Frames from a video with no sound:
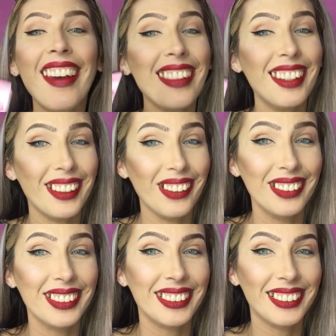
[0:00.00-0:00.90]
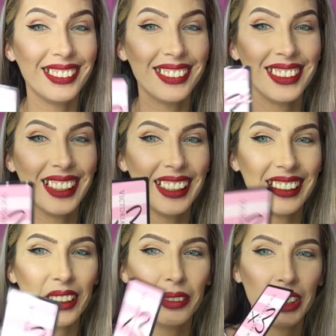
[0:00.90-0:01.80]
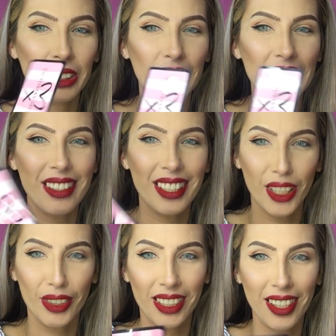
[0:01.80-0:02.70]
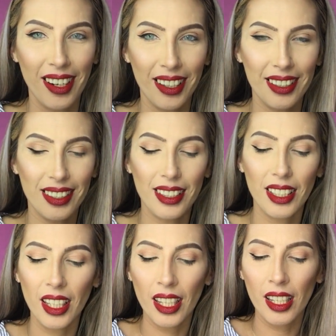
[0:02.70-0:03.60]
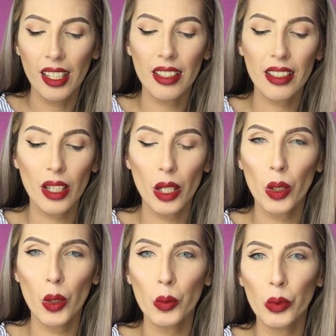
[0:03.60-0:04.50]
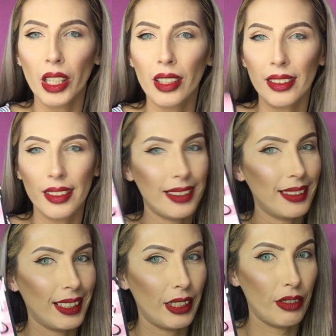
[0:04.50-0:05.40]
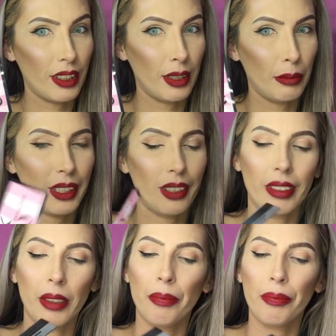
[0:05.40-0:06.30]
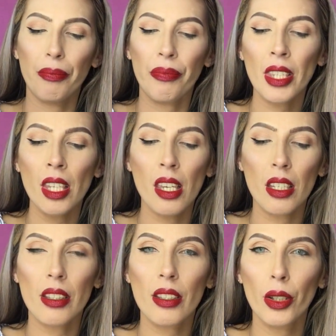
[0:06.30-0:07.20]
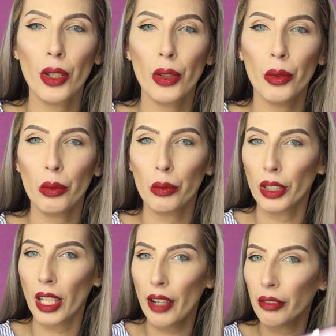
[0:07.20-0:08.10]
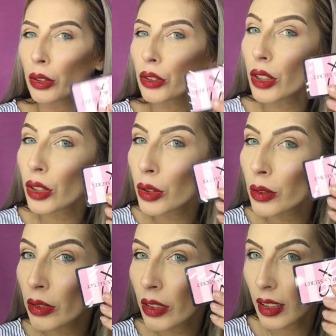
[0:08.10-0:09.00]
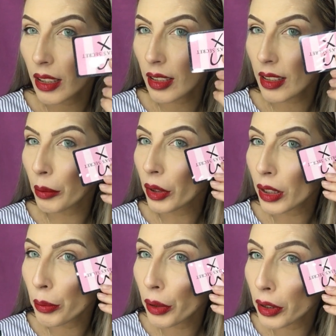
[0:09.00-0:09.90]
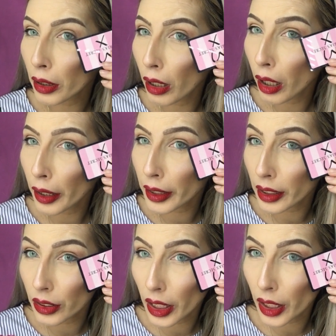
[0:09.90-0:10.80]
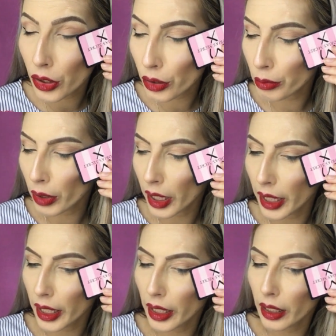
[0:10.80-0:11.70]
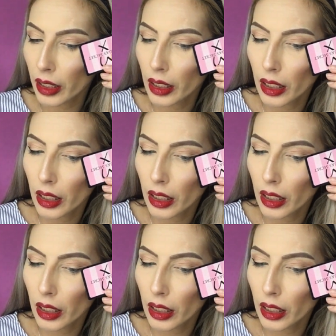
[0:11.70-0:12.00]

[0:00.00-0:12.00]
think all the girls like their Victoria's Secret cards. So this is a gift card, by the way. So what I will do is I'm going to put a card at the edge of my